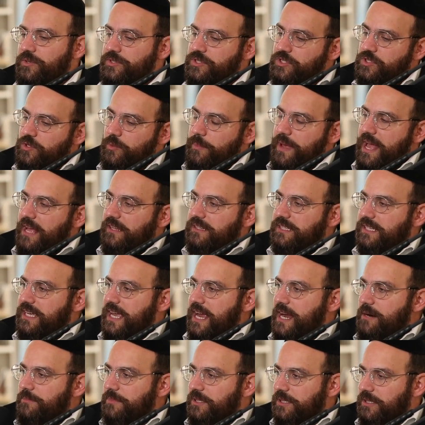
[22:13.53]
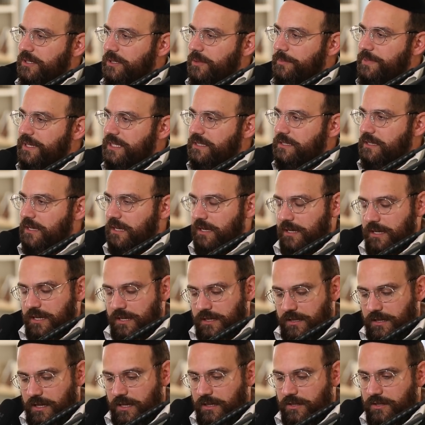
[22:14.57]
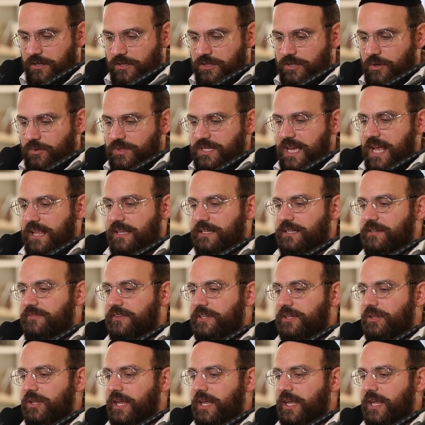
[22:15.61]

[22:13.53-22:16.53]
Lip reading: zoom out the camera a little bit in the totality of it.